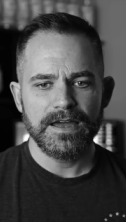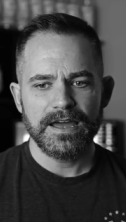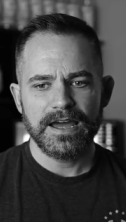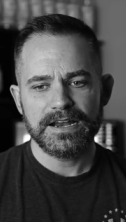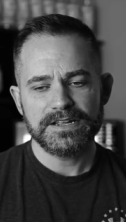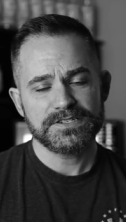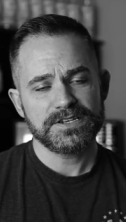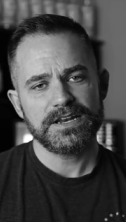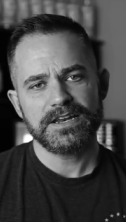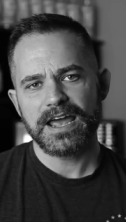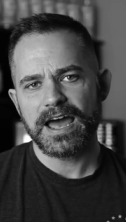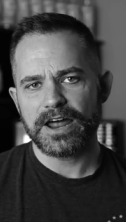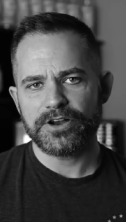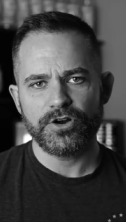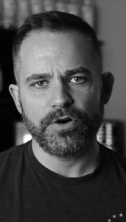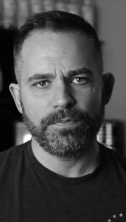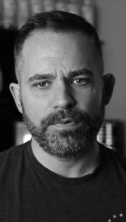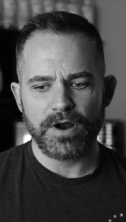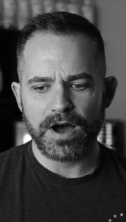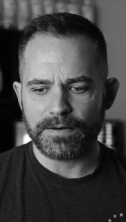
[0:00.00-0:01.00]
And he said, "Yeah,
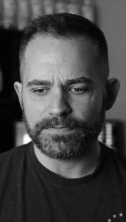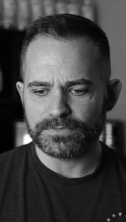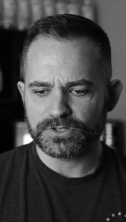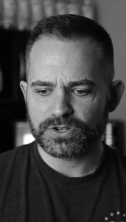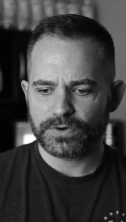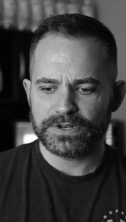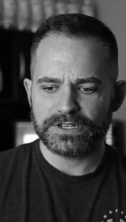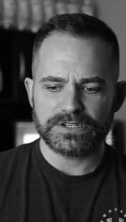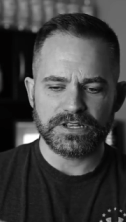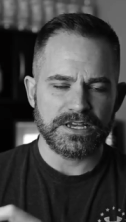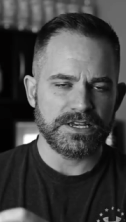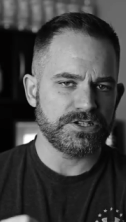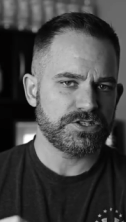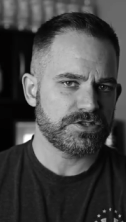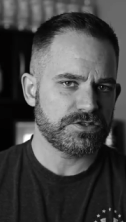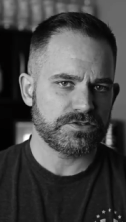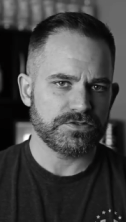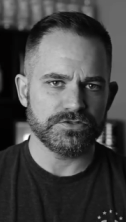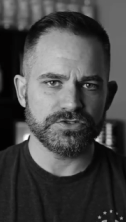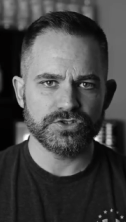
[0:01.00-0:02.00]
no problem." So he
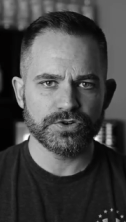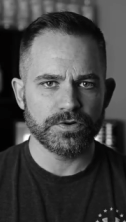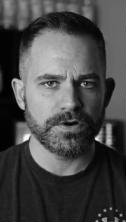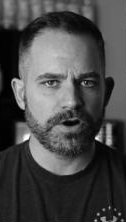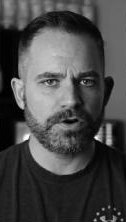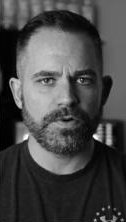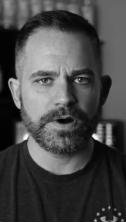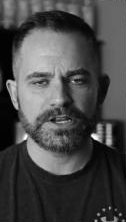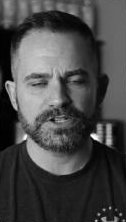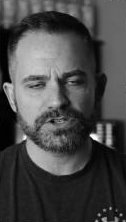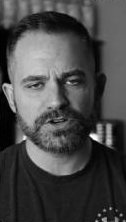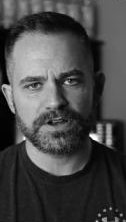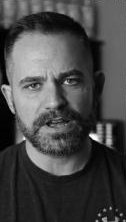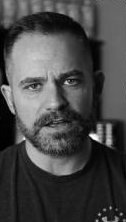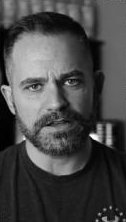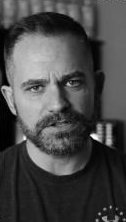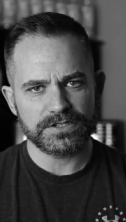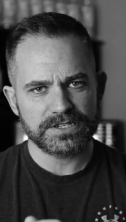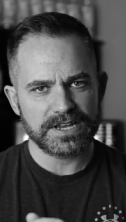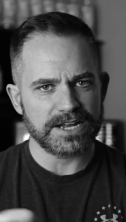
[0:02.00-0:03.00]
drew a quick
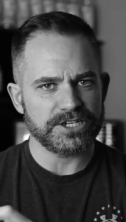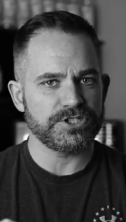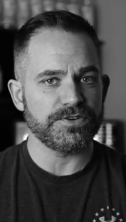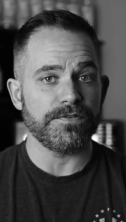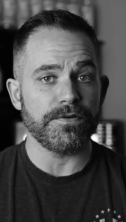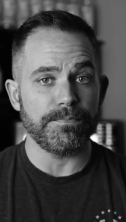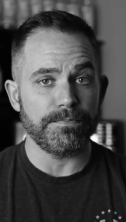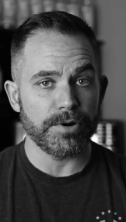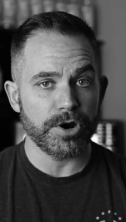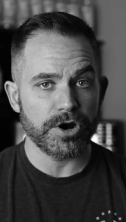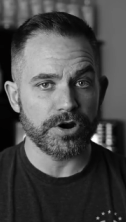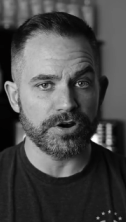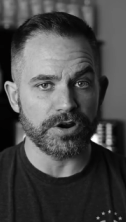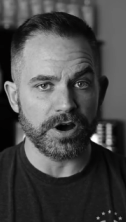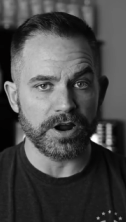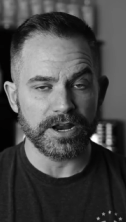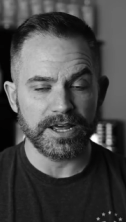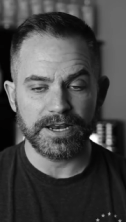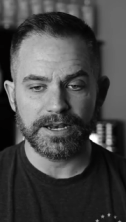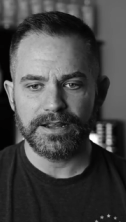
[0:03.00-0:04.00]
sketch of a bird
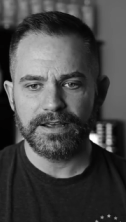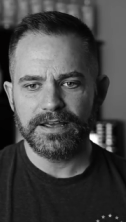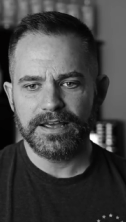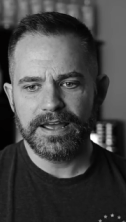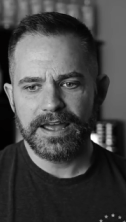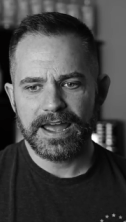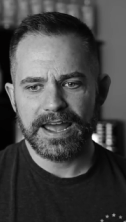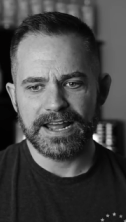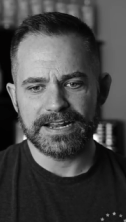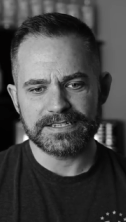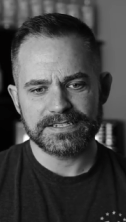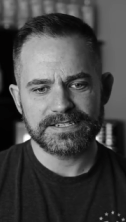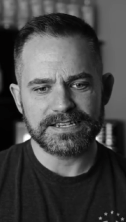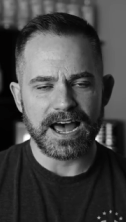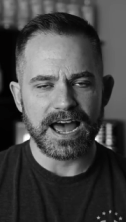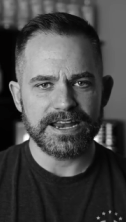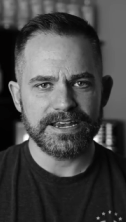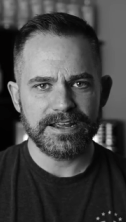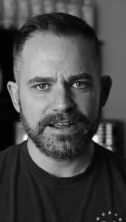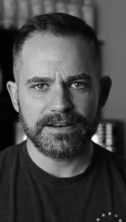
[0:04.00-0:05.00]
on it and
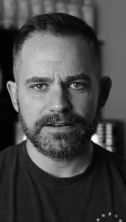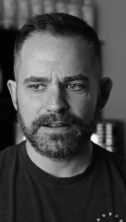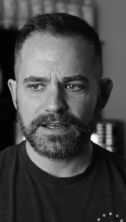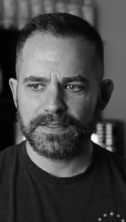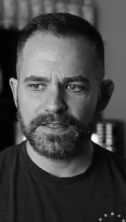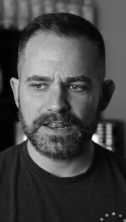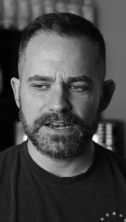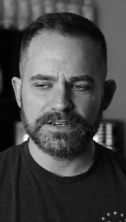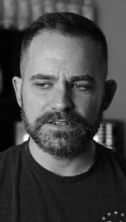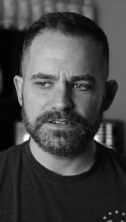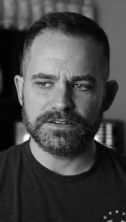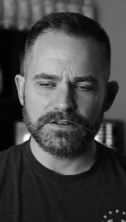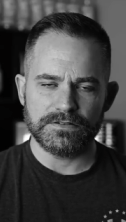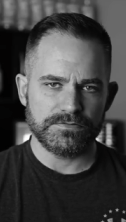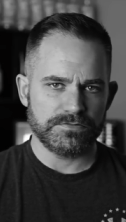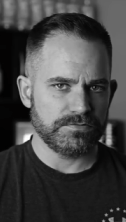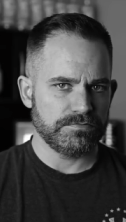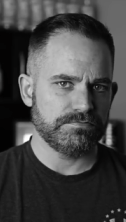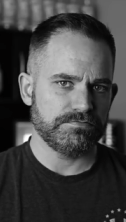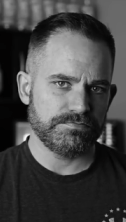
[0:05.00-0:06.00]
signed it, and then
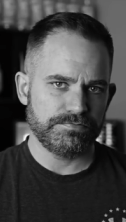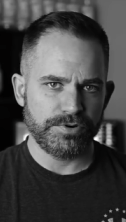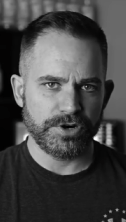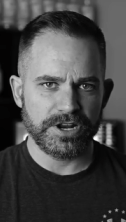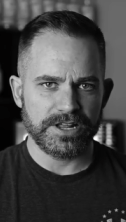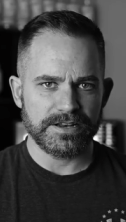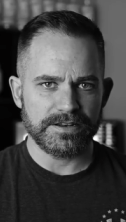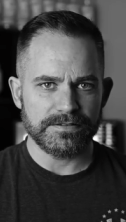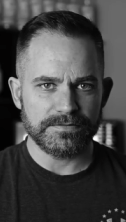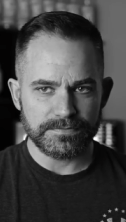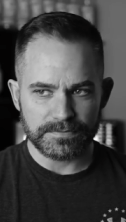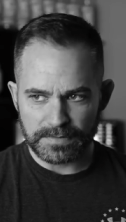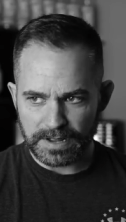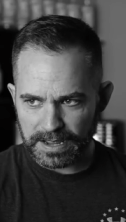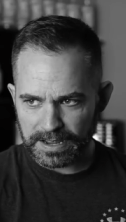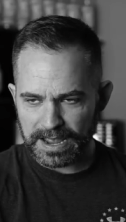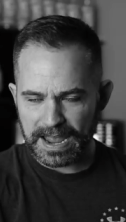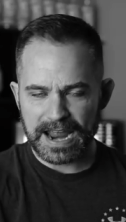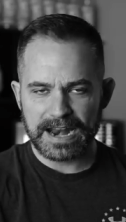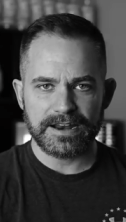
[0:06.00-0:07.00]
put it,
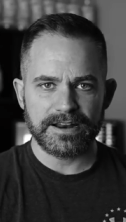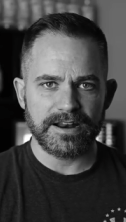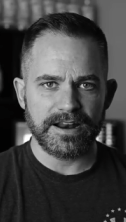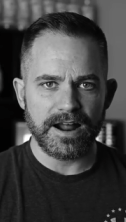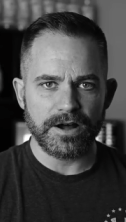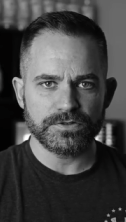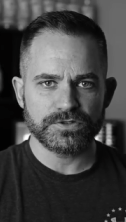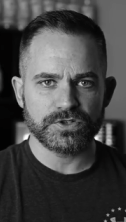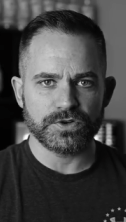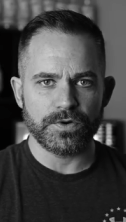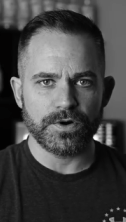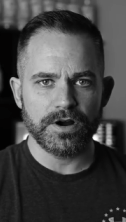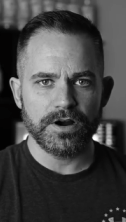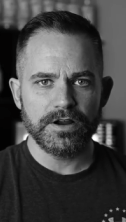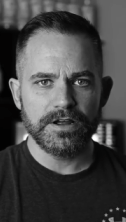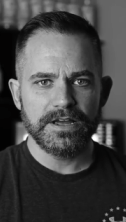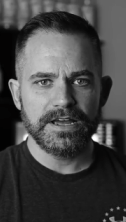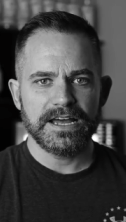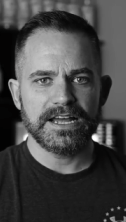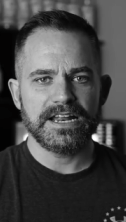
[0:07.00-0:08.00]
handed it out to her.
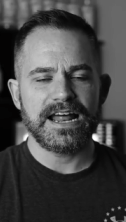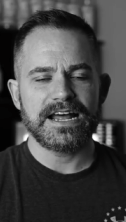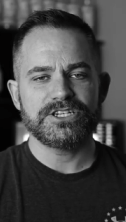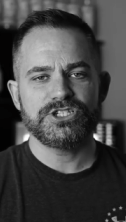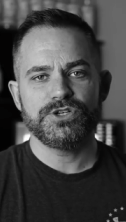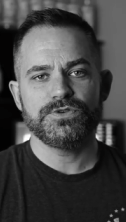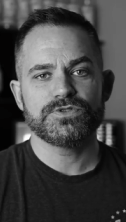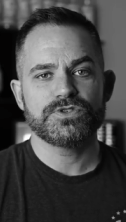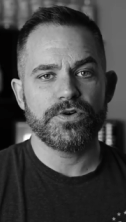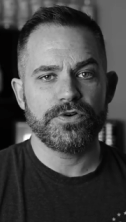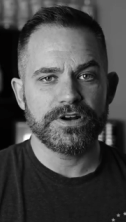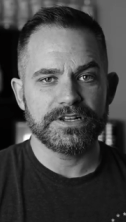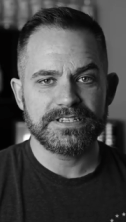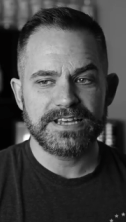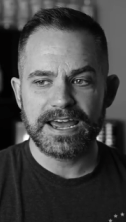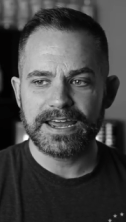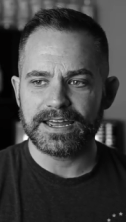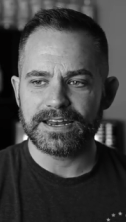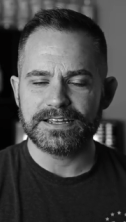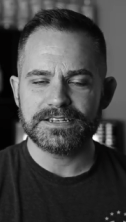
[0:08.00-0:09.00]
And as she was going to
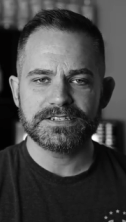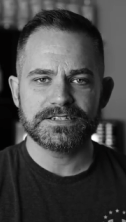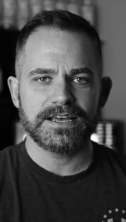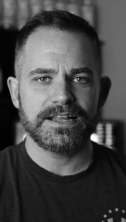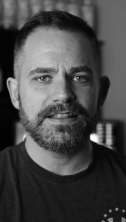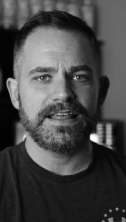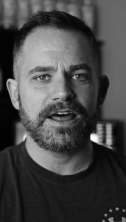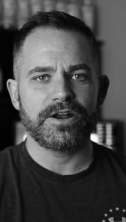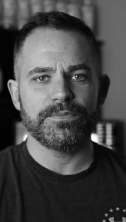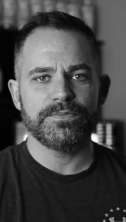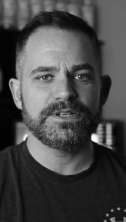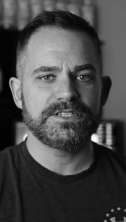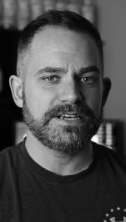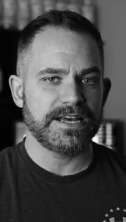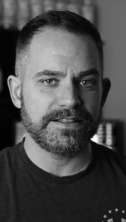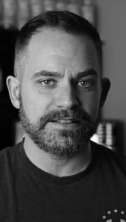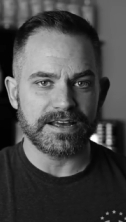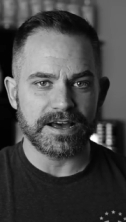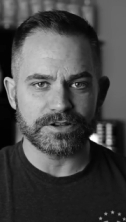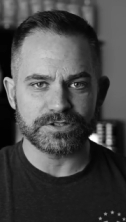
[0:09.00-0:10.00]
take it, he said, "That'll be
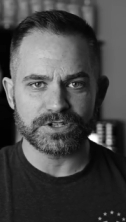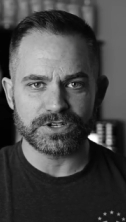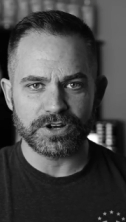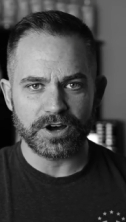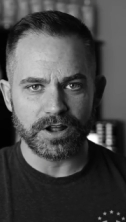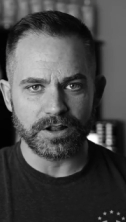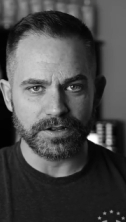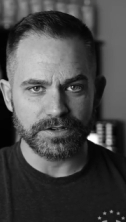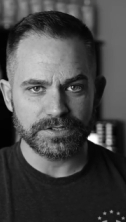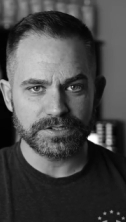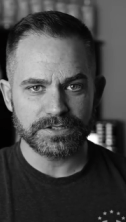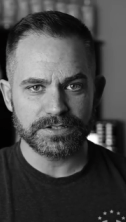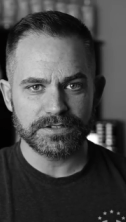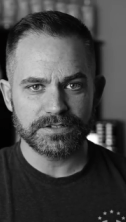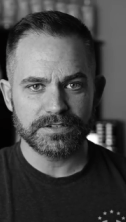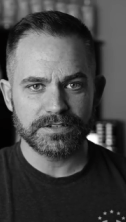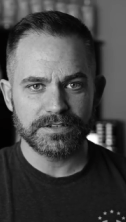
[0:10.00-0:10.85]
$10,000.